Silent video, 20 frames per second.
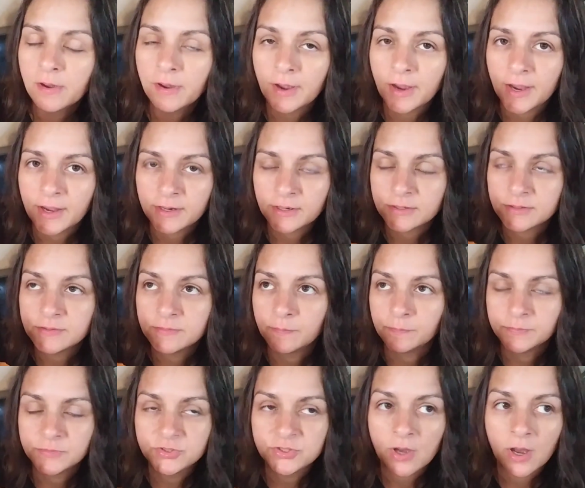I had to
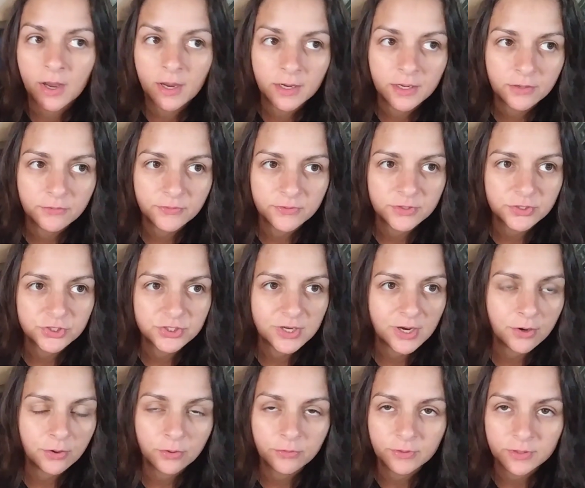dive in the
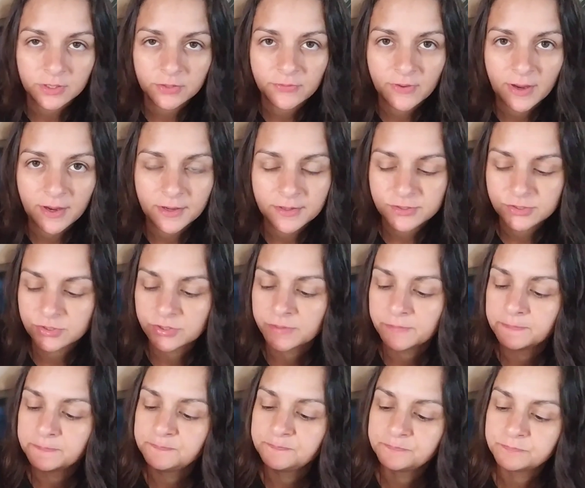shower really fast
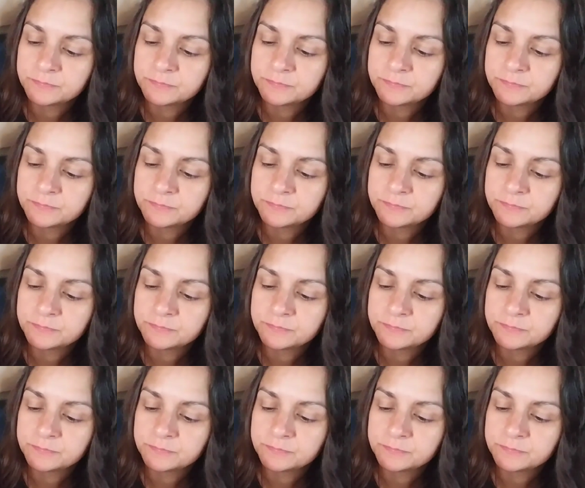and